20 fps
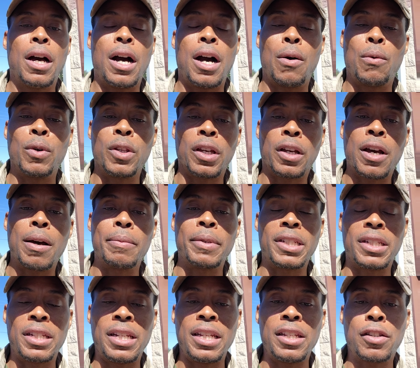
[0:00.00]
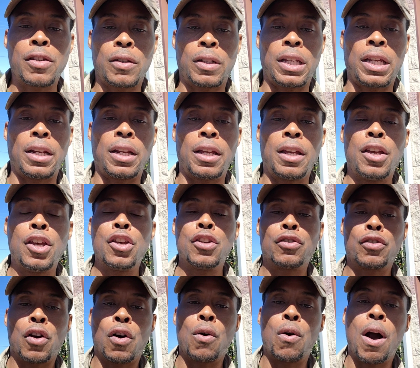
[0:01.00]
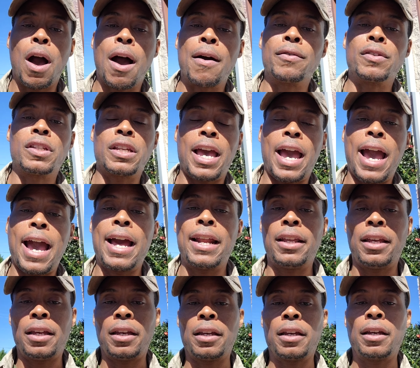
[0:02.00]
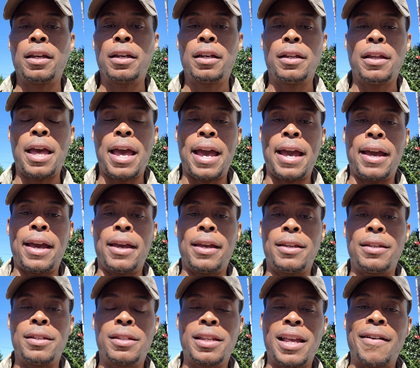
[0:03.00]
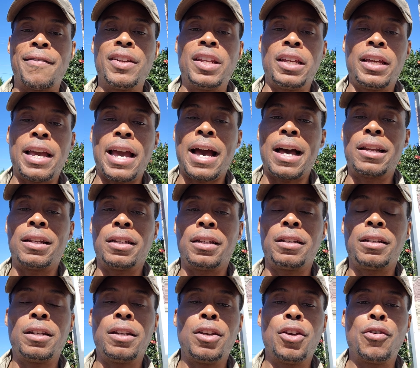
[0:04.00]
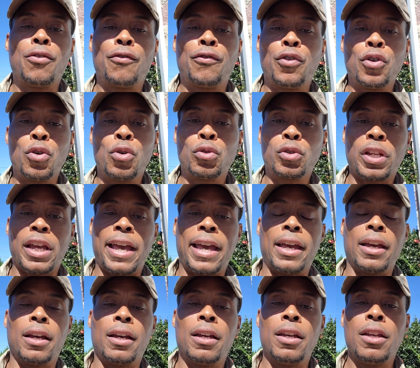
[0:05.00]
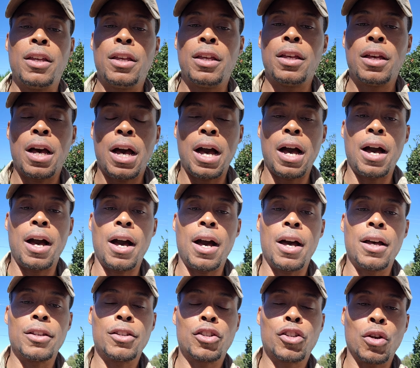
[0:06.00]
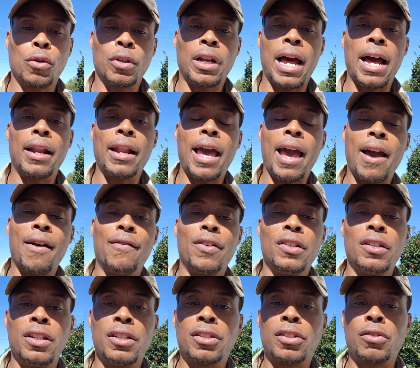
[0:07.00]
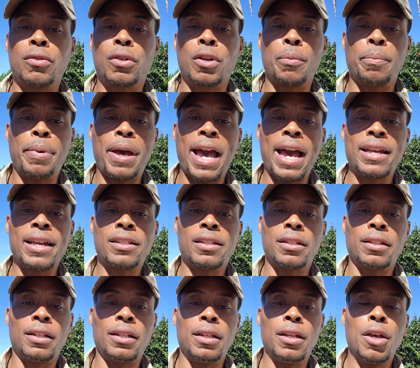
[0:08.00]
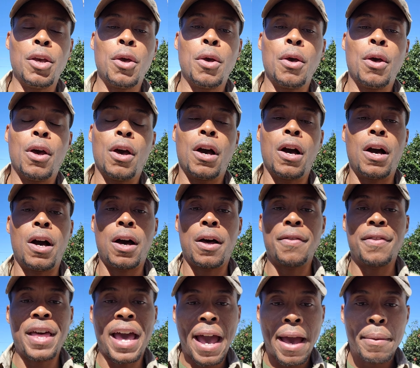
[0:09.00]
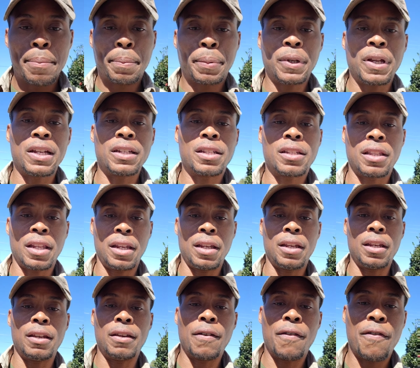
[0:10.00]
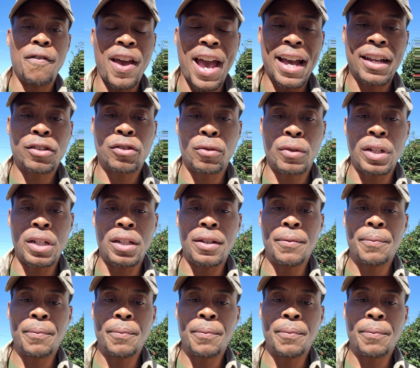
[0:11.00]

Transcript: with a Cummins diesel in it. So I was adding a 70-gallon fuel tank so that I'd have additional capacity. That plus the factory